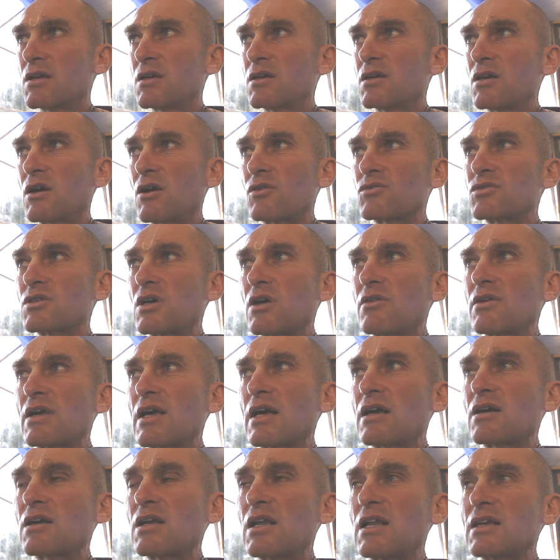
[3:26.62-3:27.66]
I was going
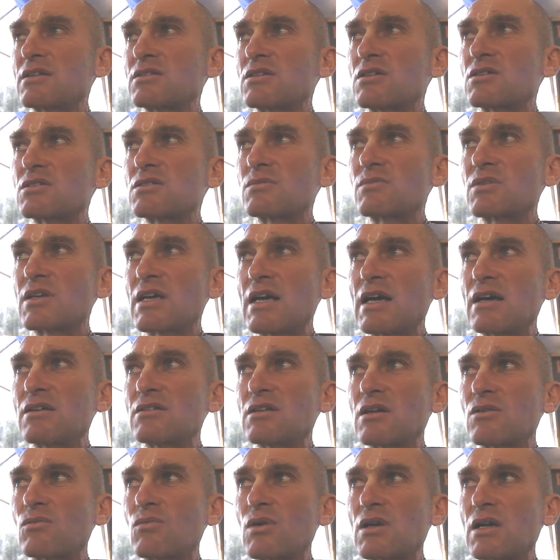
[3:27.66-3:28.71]
out collecting some cow
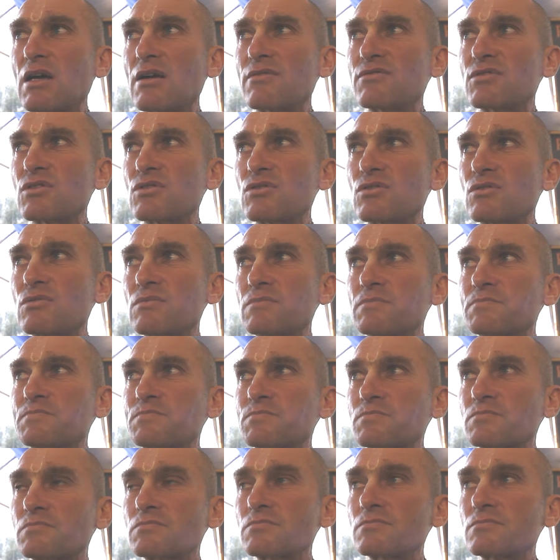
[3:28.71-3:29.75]
dung one afternoon,
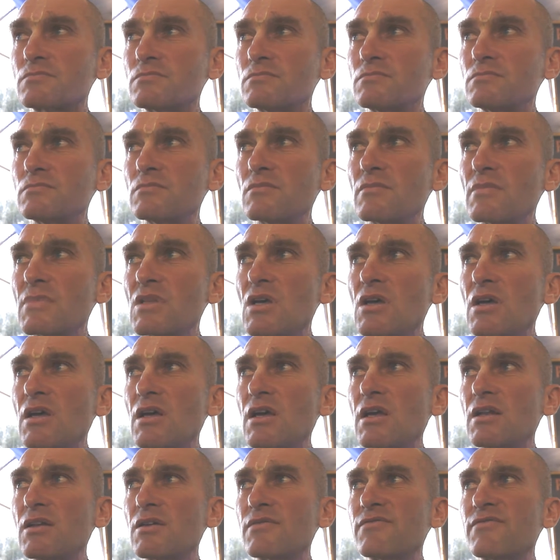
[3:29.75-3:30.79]

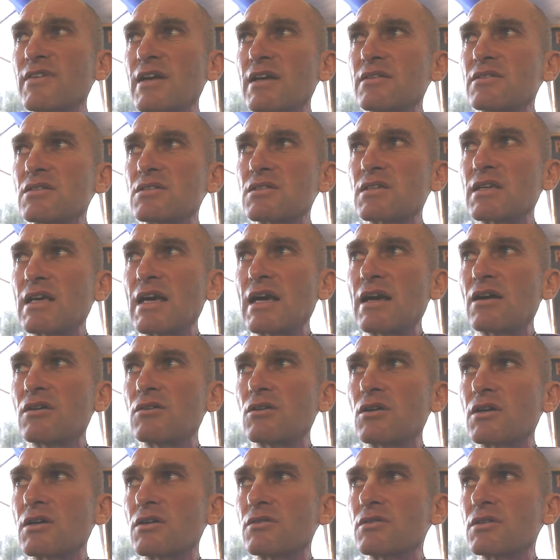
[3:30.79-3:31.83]
and I found this cow
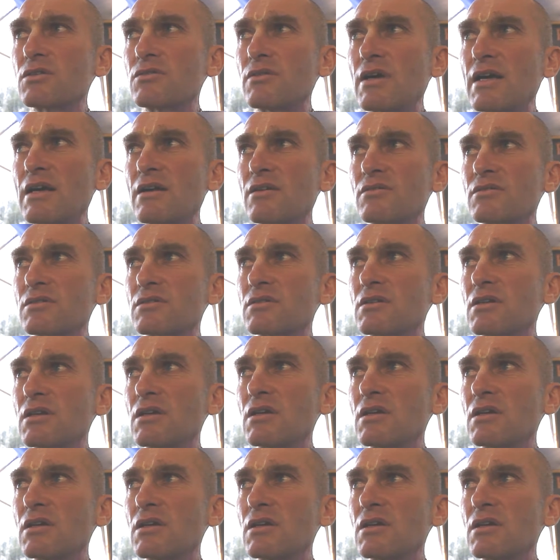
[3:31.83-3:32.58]
lying on the ground.